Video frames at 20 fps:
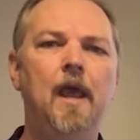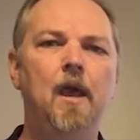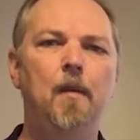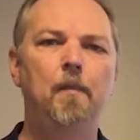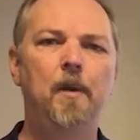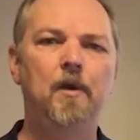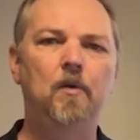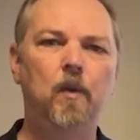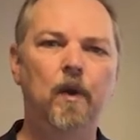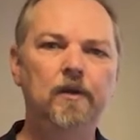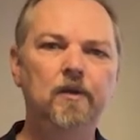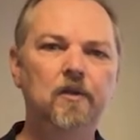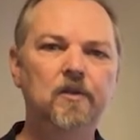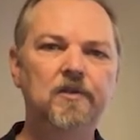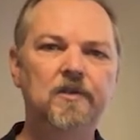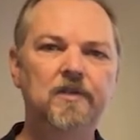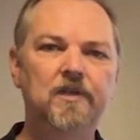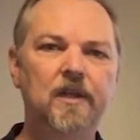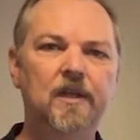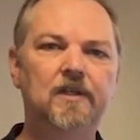But when you
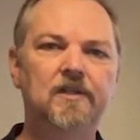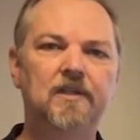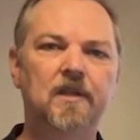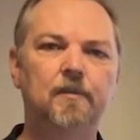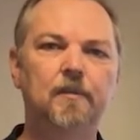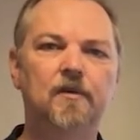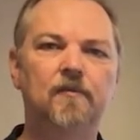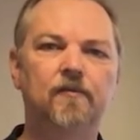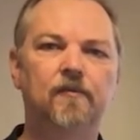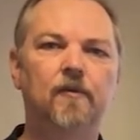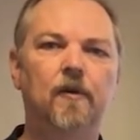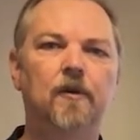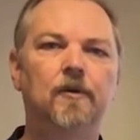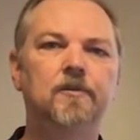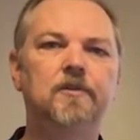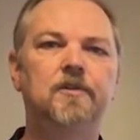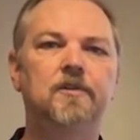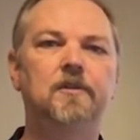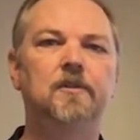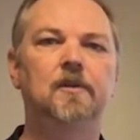stick some
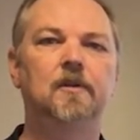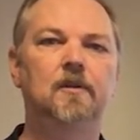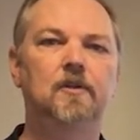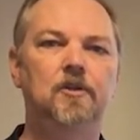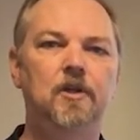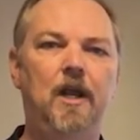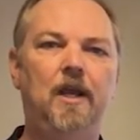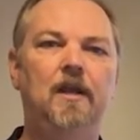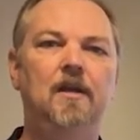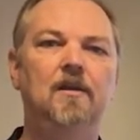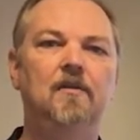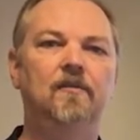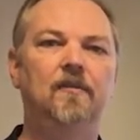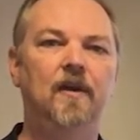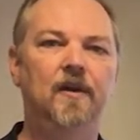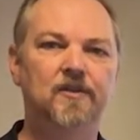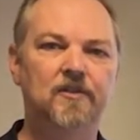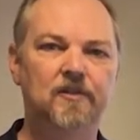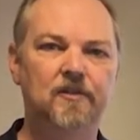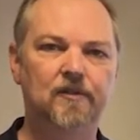advanced tracking
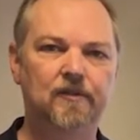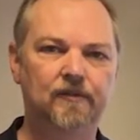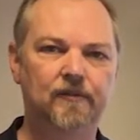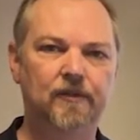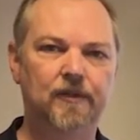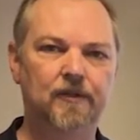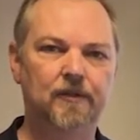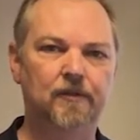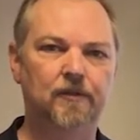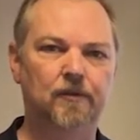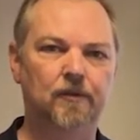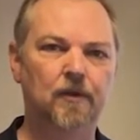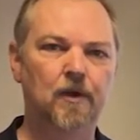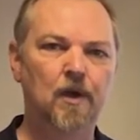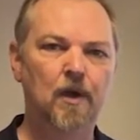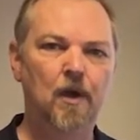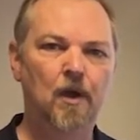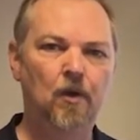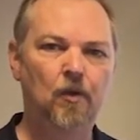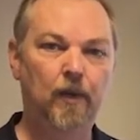device to your vehicle,
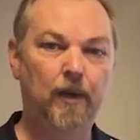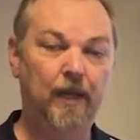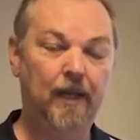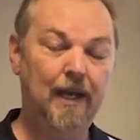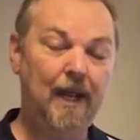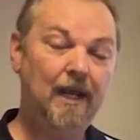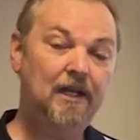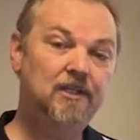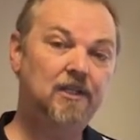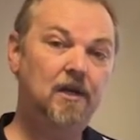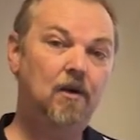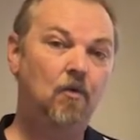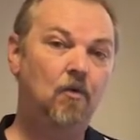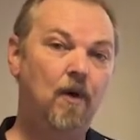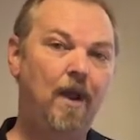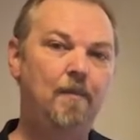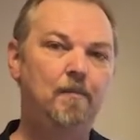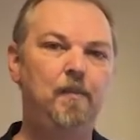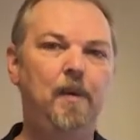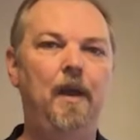we can actually
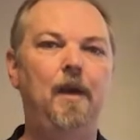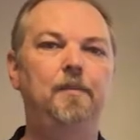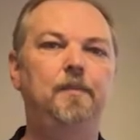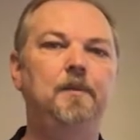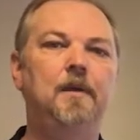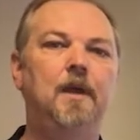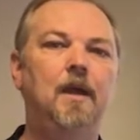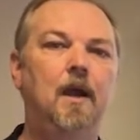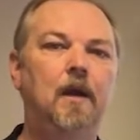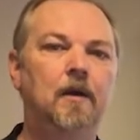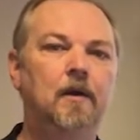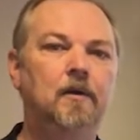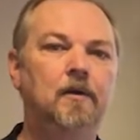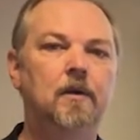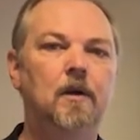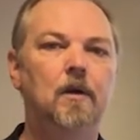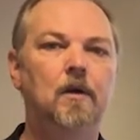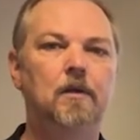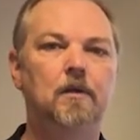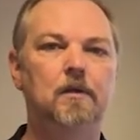ramp up the current,
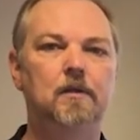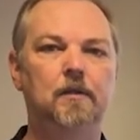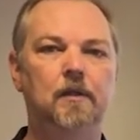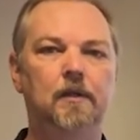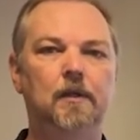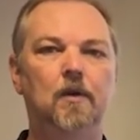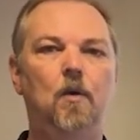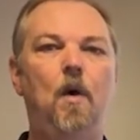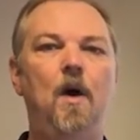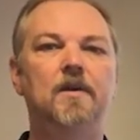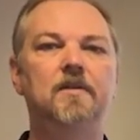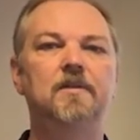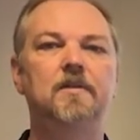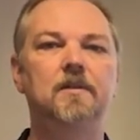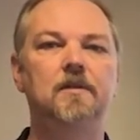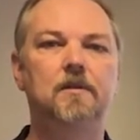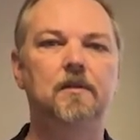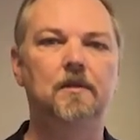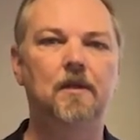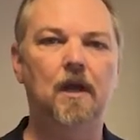the
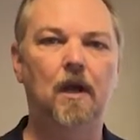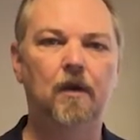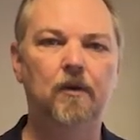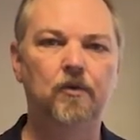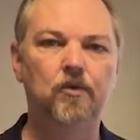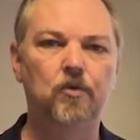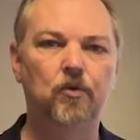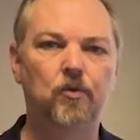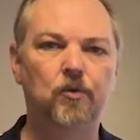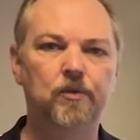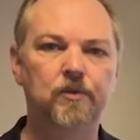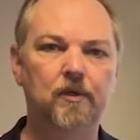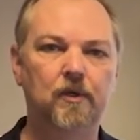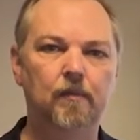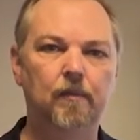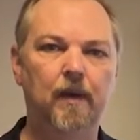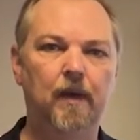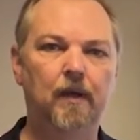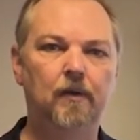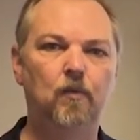quiescent current draw, to
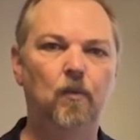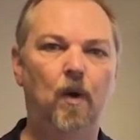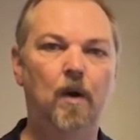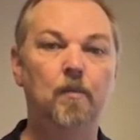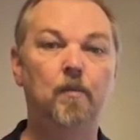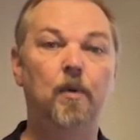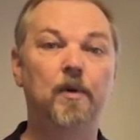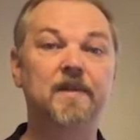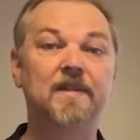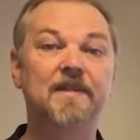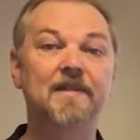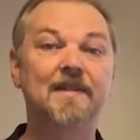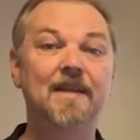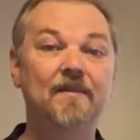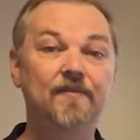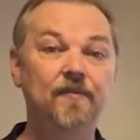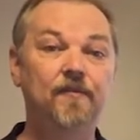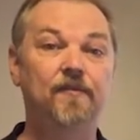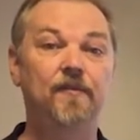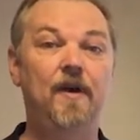about
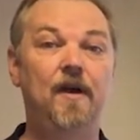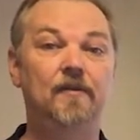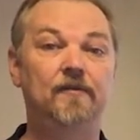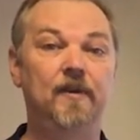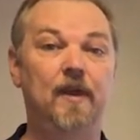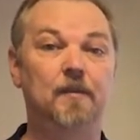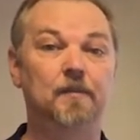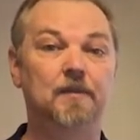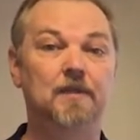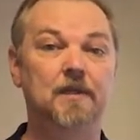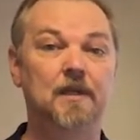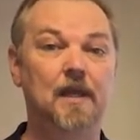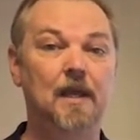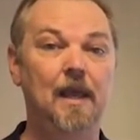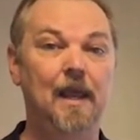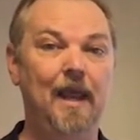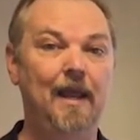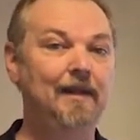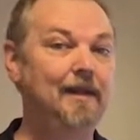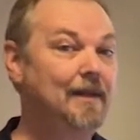1.75 amps,
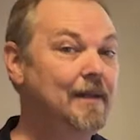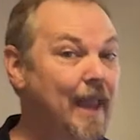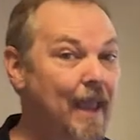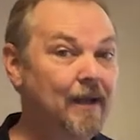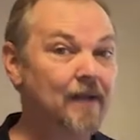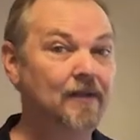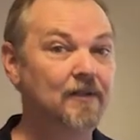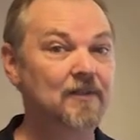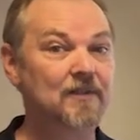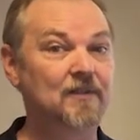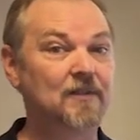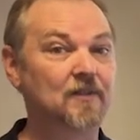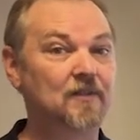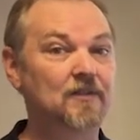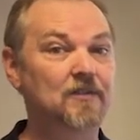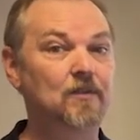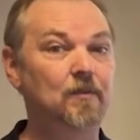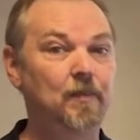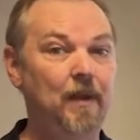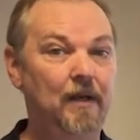and in that
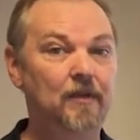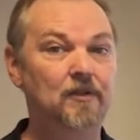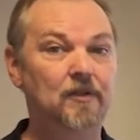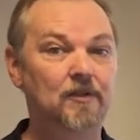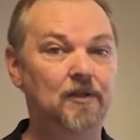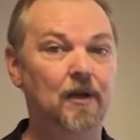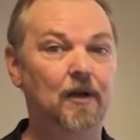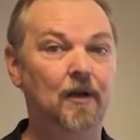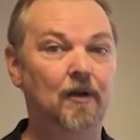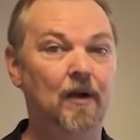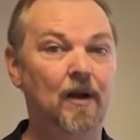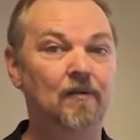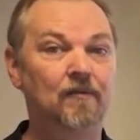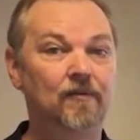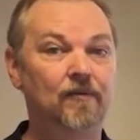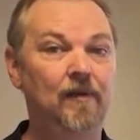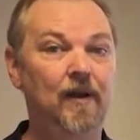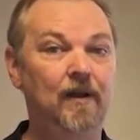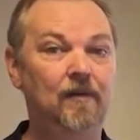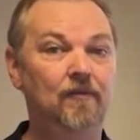instance your battery is going to run
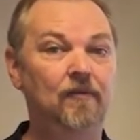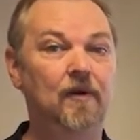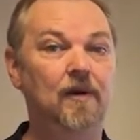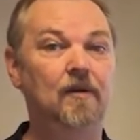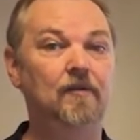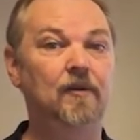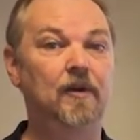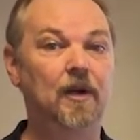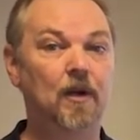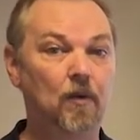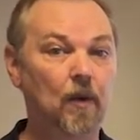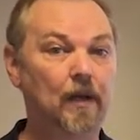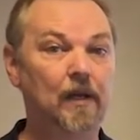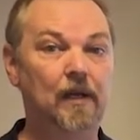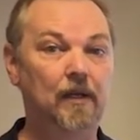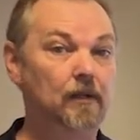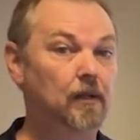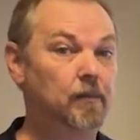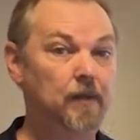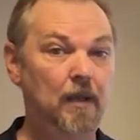flat very, very
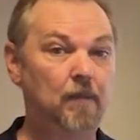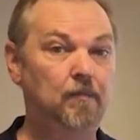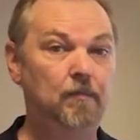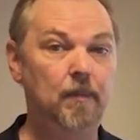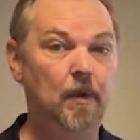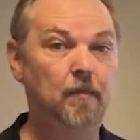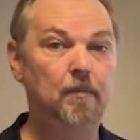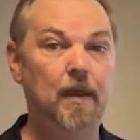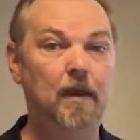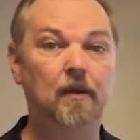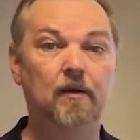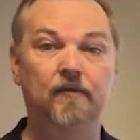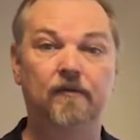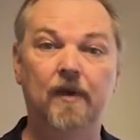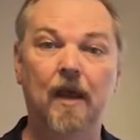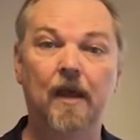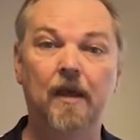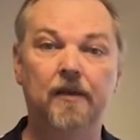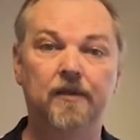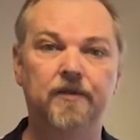quickly. It'll be a matter of
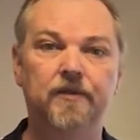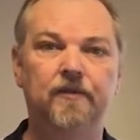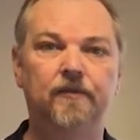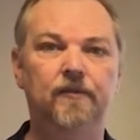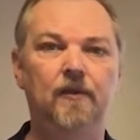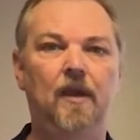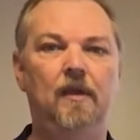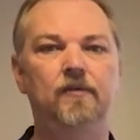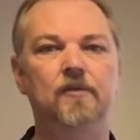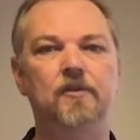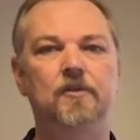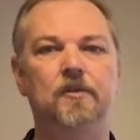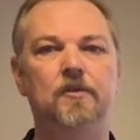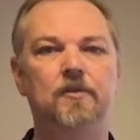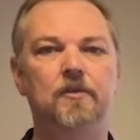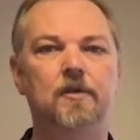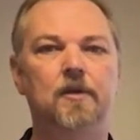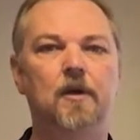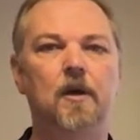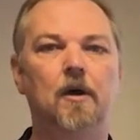days if you haven't
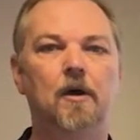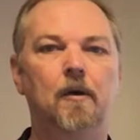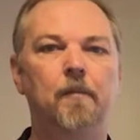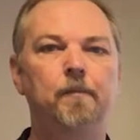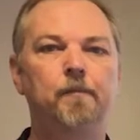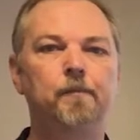used the car.